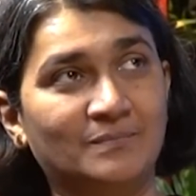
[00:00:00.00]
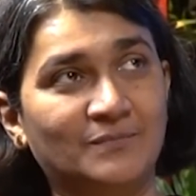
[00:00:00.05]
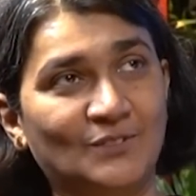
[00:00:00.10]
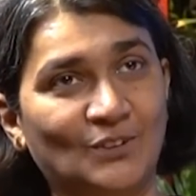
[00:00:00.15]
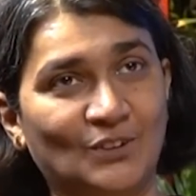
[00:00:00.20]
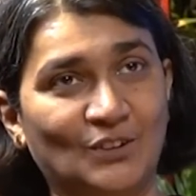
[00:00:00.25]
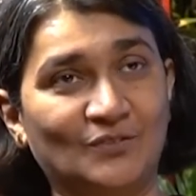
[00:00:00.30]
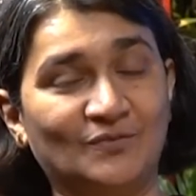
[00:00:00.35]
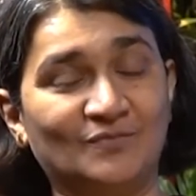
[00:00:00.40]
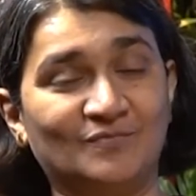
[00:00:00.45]

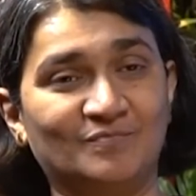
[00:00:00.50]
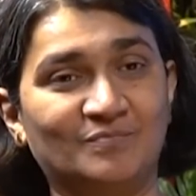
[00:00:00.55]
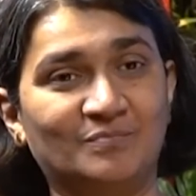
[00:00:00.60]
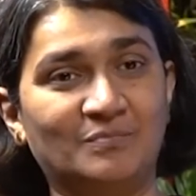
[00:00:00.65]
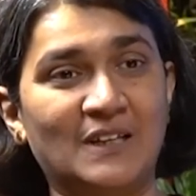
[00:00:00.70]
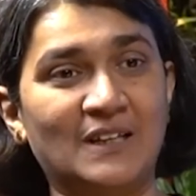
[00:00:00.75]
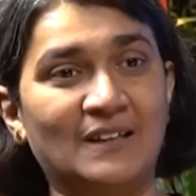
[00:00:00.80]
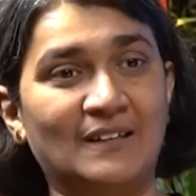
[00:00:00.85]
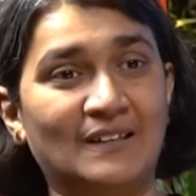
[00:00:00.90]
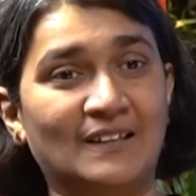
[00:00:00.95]
Sort of
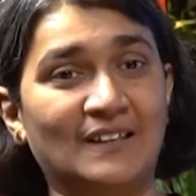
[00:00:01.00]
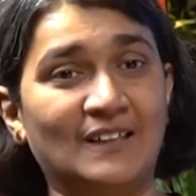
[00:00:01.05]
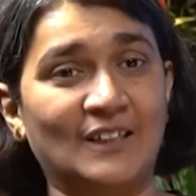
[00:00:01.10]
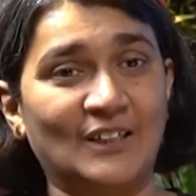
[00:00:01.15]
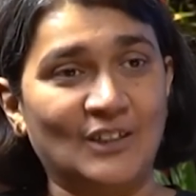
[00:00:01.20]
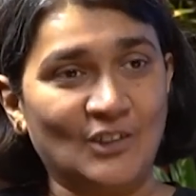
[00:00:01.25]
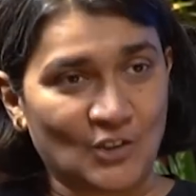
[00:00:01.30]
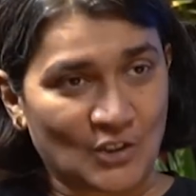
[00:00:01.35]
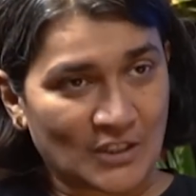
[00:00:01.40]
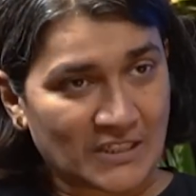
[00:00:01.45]

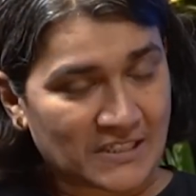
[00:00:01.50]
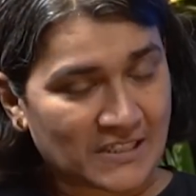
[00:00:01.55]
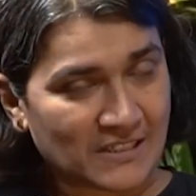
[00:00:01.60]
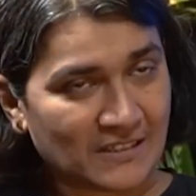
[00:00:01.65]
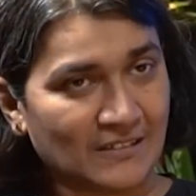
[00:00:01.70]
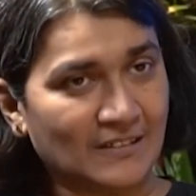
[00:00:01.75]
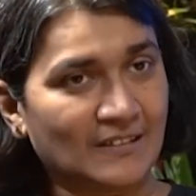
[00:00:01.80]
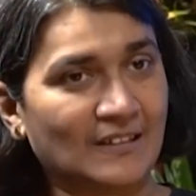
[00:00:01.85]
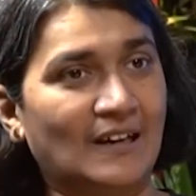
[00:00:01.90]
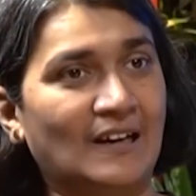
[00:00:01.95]

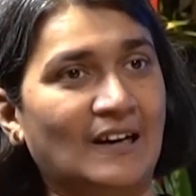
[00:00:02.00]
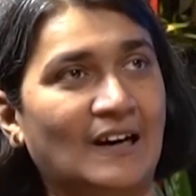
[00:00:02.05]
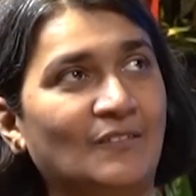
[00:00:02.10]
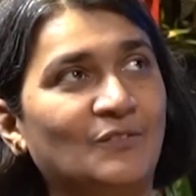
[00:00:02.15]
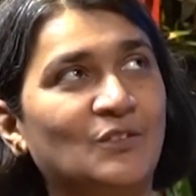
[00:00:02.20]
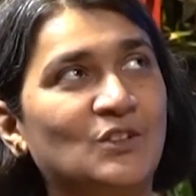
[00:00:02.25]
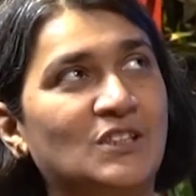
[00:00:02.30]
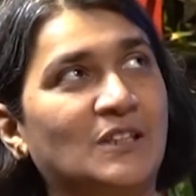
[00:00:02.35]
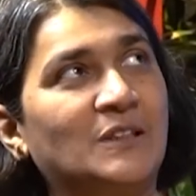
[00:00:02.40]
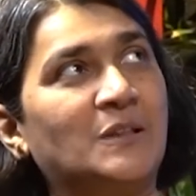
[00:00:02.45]
interesting. I
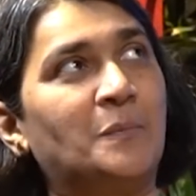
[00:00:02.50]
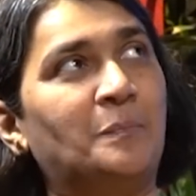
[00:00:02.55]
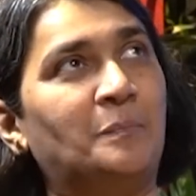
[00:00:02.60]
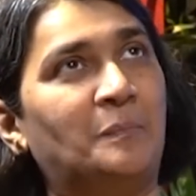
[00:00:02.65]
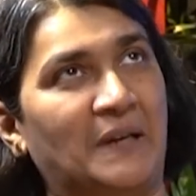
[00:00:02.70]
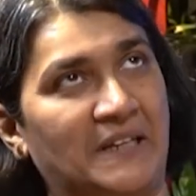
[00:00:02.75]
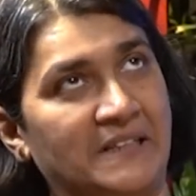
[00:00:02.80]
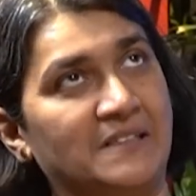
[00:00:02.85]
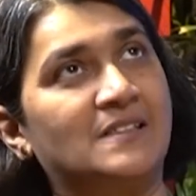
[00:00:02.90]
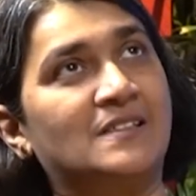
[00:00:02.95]
have to say the
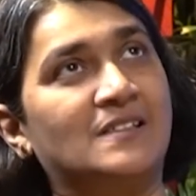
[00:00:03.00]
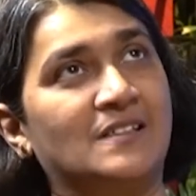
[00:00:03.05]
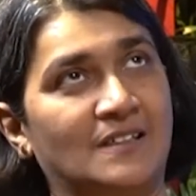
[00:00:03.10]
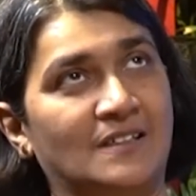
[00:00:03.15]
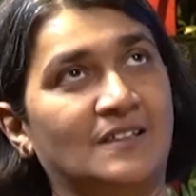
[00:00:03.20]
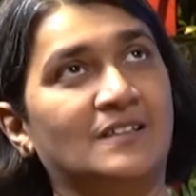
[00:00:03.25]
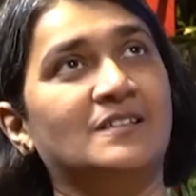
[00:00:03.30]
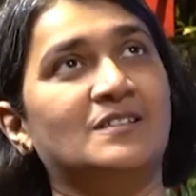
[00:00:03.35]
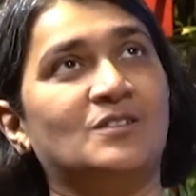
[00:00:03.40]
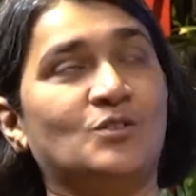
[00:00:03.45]
best
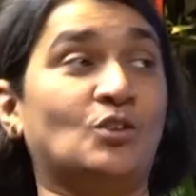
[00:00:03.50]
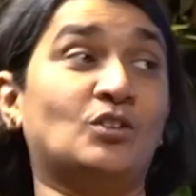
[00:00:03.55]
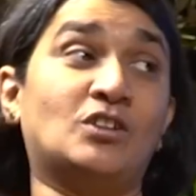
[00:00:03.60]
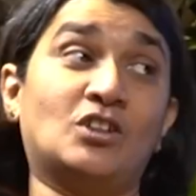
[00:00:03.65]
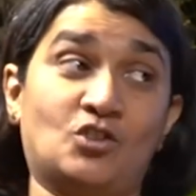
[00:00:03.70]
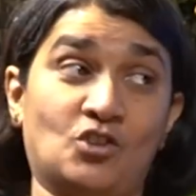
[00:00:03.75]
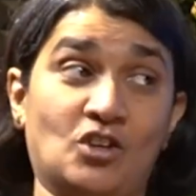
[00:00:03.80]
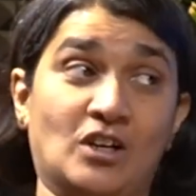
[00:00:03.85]
years, not that